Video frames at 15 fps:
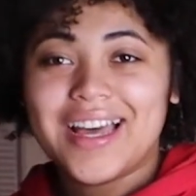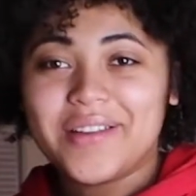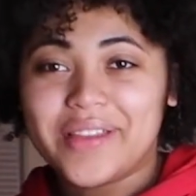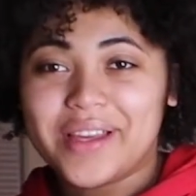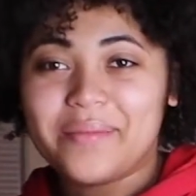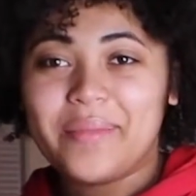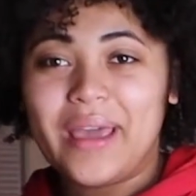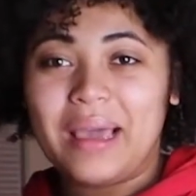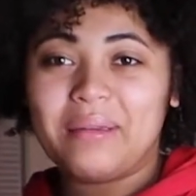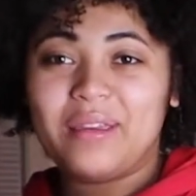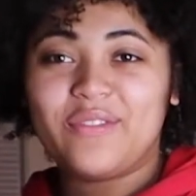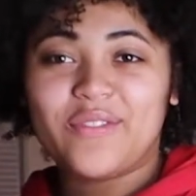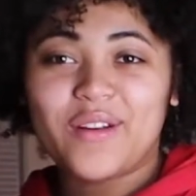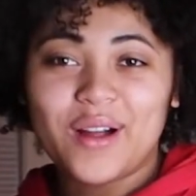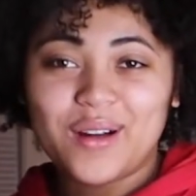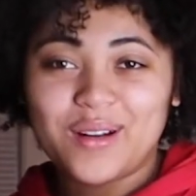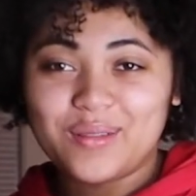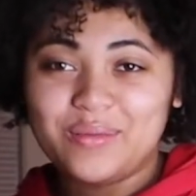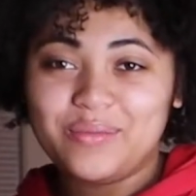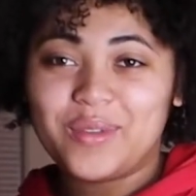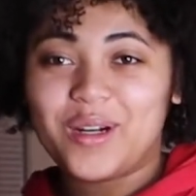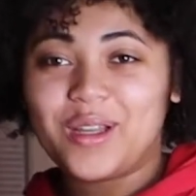Like a baby
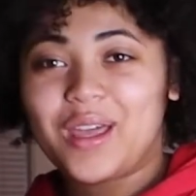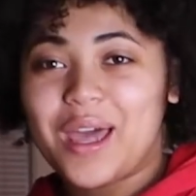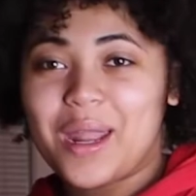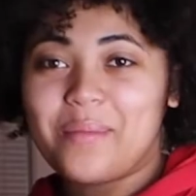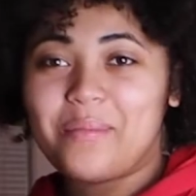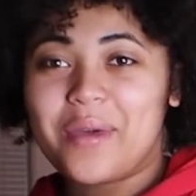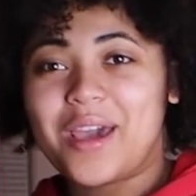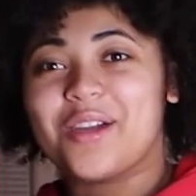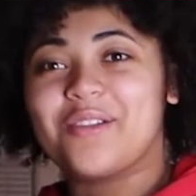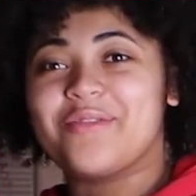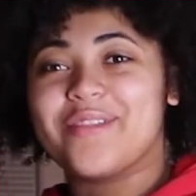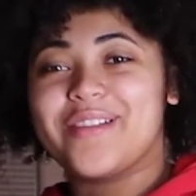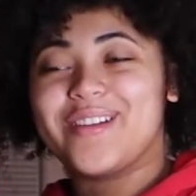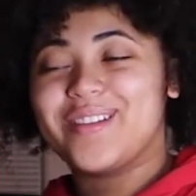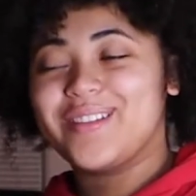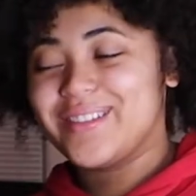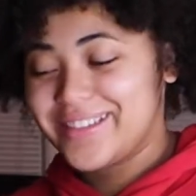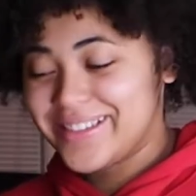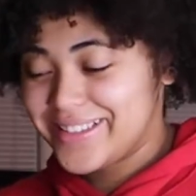fro. Earlier I had a bigger fro.